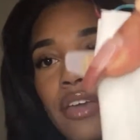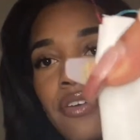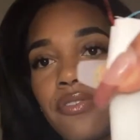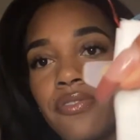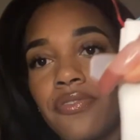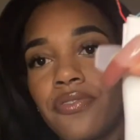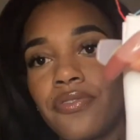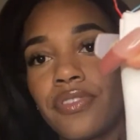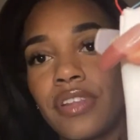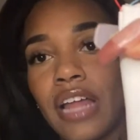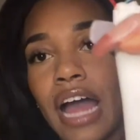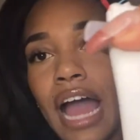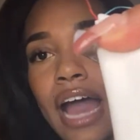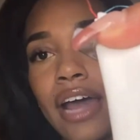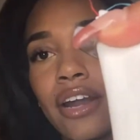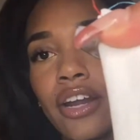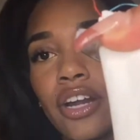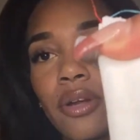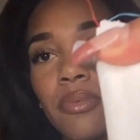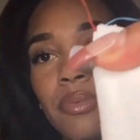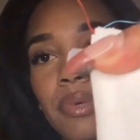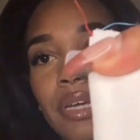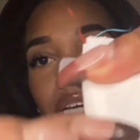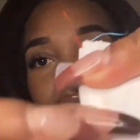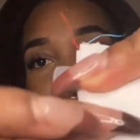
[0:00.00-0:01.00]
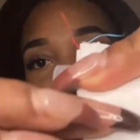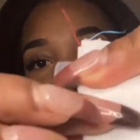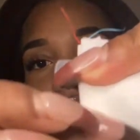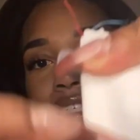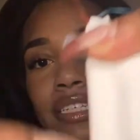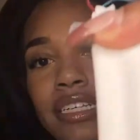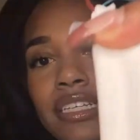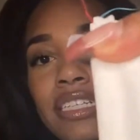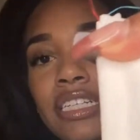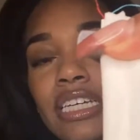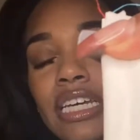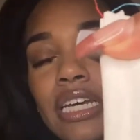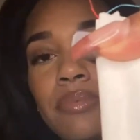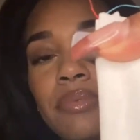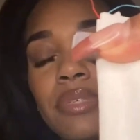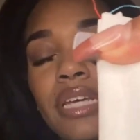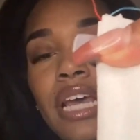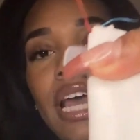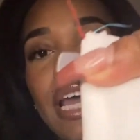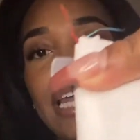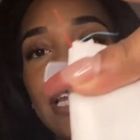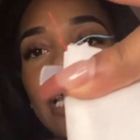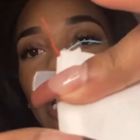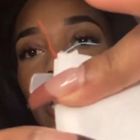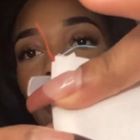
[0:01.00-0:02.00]
flatter because it's clipped.
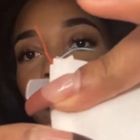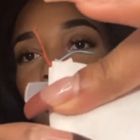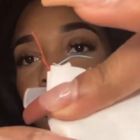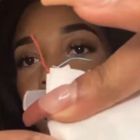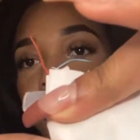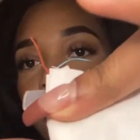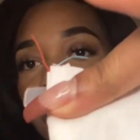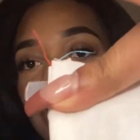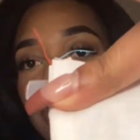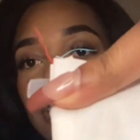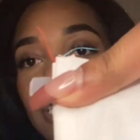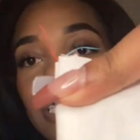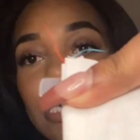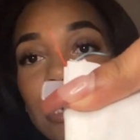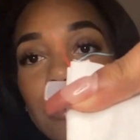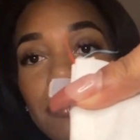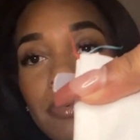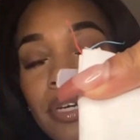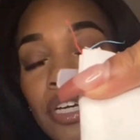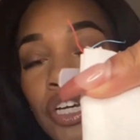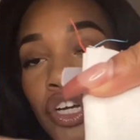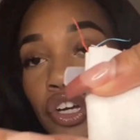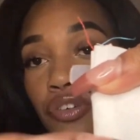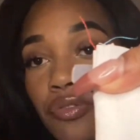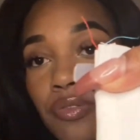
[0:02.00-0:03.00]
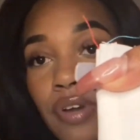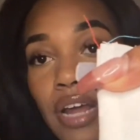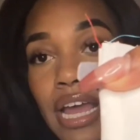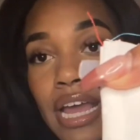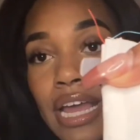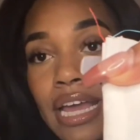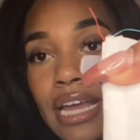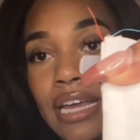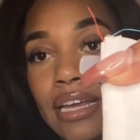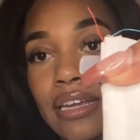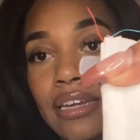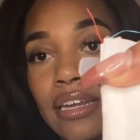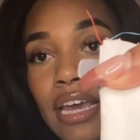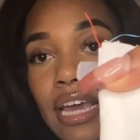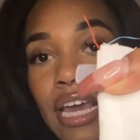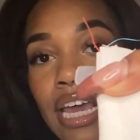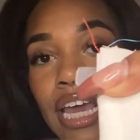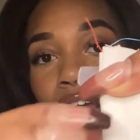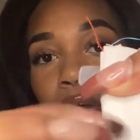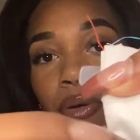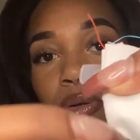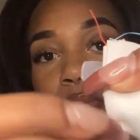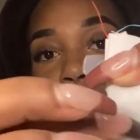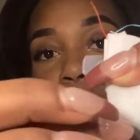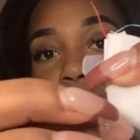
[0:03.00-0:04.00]
Now, if you didn't clip and grade, it would be